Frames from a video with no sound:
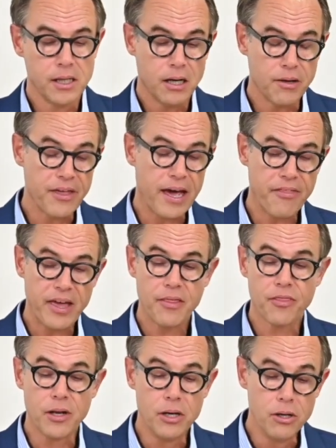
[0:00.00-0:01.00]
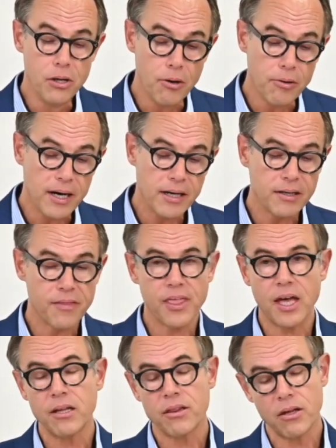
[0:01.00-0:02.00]
On the other hand, the lower
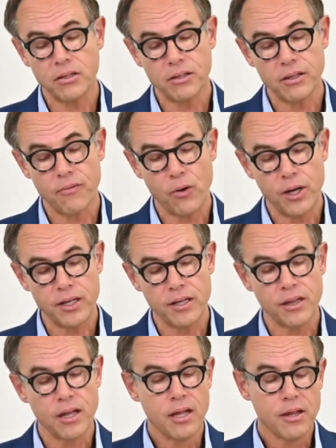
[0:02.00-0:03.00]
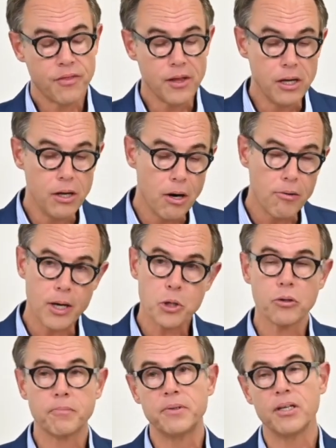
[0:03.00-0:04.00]
the uncertainty avoidance, the lower
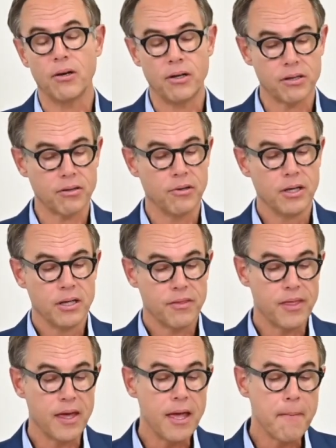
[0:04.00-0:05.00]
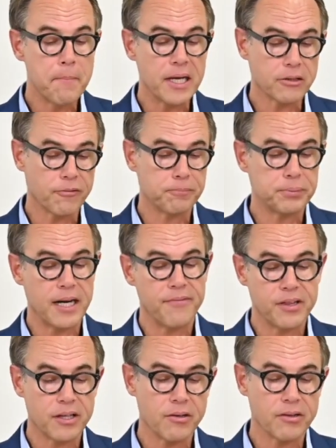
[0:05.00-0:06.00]
should be also the impact of
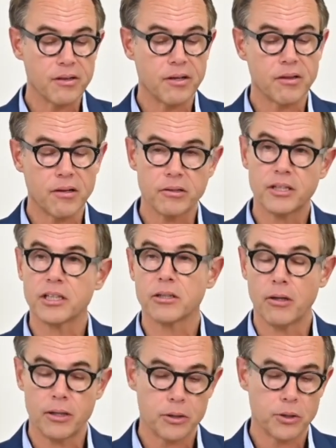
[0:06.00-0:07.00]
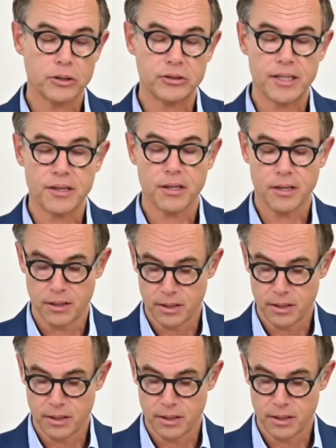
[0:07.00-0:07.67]
privacy concerns on technology trust.